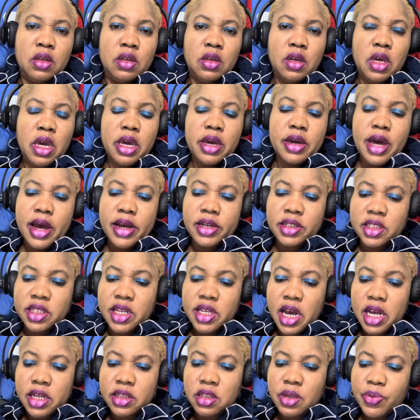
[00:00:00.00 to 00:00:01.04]
Hey guys,
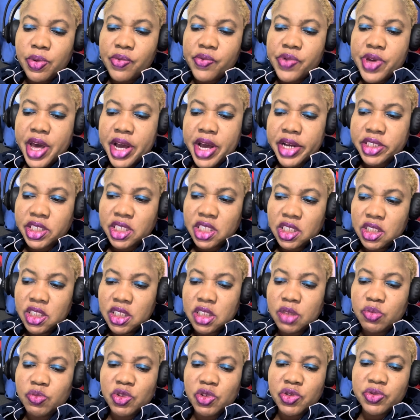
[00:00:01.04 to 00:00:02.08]
Gossip and
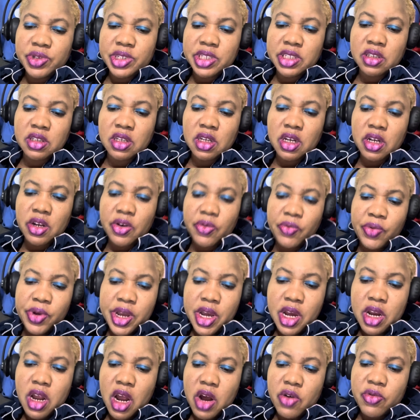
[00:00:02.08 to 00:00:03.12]
Reactions Maristic.
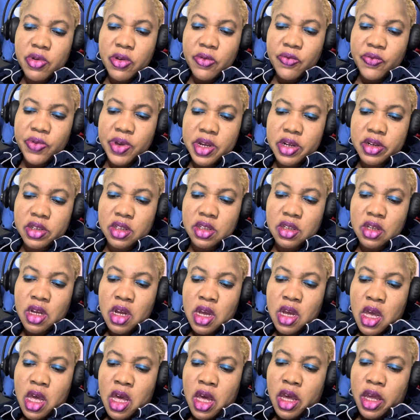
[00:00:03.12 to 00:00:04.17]
Rihanna reveals
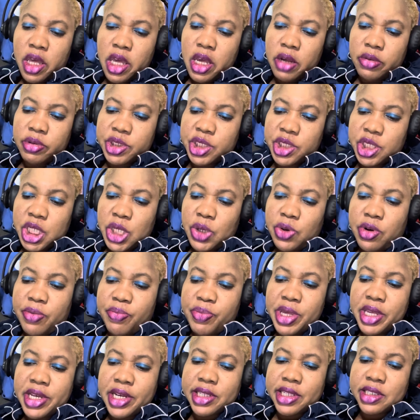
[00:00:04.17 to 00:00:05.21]
if she will
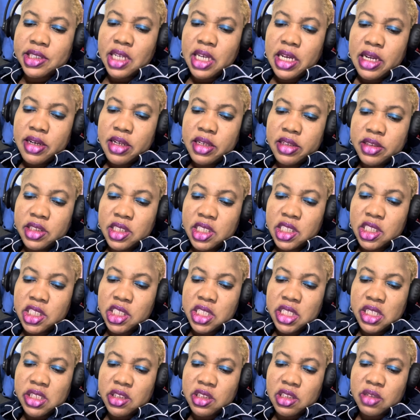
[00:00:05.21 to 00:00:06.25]
be attending this
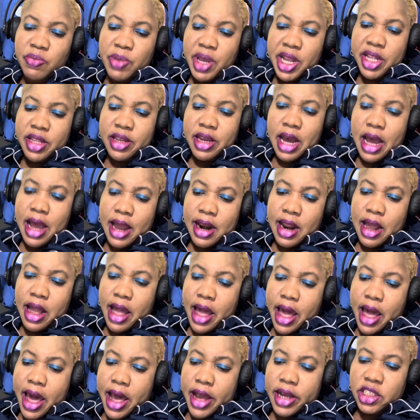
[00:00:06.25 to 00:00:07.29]
year's Met Gala
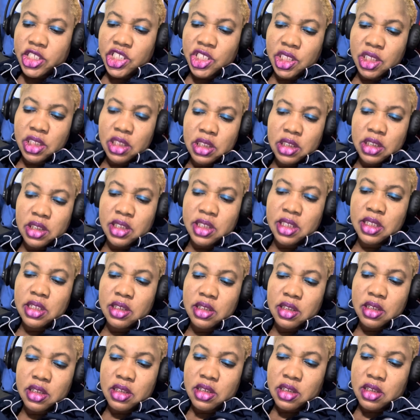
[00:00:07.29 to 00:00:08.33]
as she
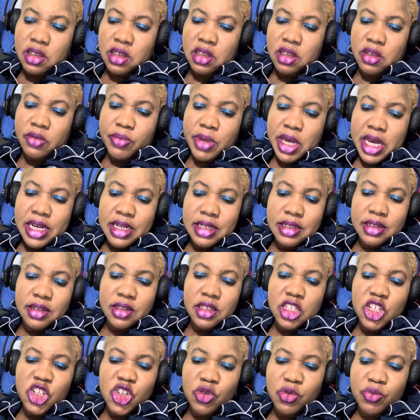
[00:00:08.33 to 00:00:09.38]
teases
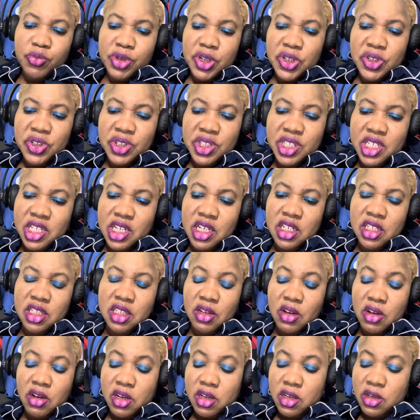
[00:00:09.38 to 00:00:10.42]
amazing new music is
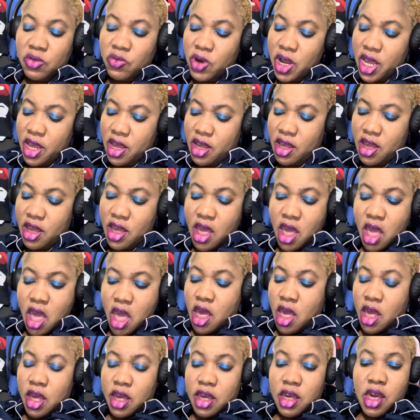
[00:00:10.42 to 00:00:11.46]
on the way.
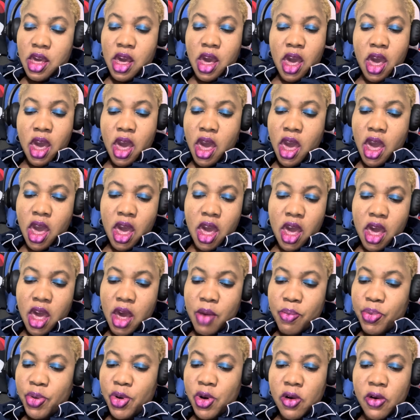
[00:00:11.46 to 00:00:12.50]
Yeah,
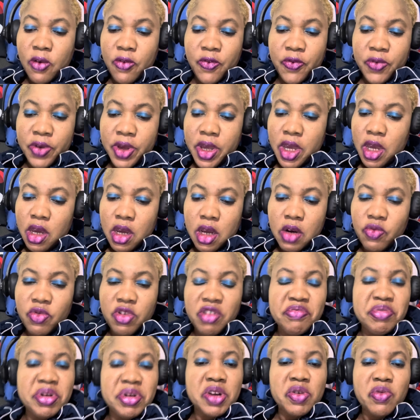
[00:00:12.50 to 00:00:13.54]
por
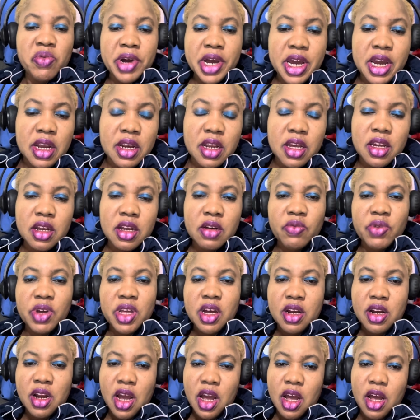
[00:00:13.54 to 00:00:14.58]
we've been waiting,
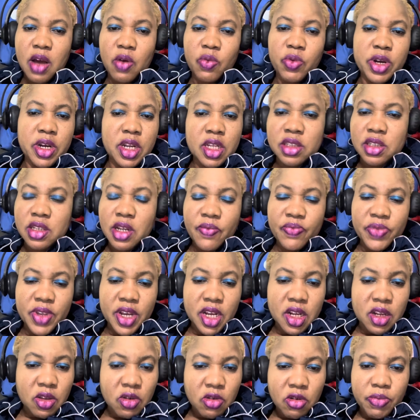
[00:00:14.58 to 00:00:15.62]
Rihanna. We need
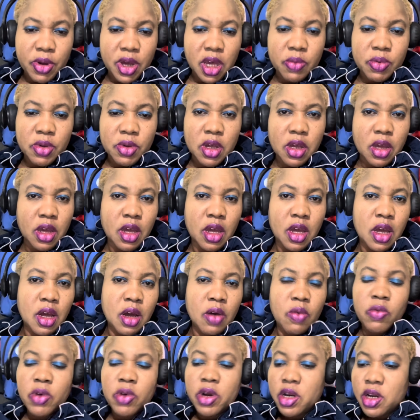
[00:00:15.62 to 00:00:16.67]
something new, baby.
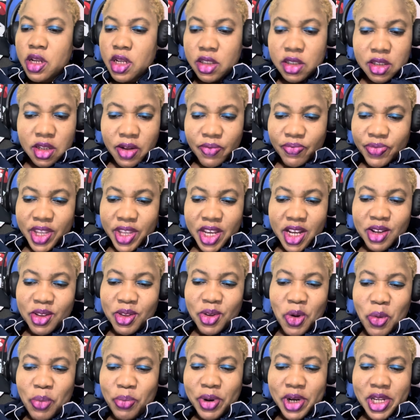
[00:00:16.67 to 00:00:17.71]
We need something
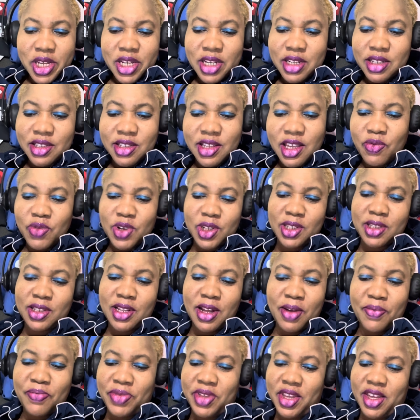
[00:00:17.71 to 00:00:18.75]
new. Please give us
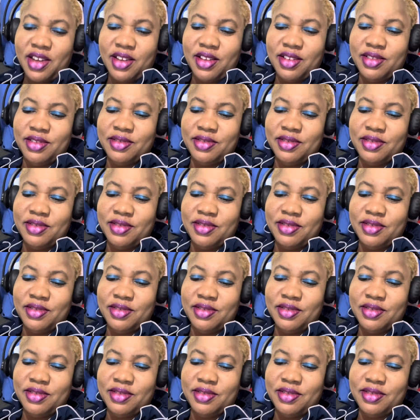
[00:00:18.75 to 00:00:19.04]
something.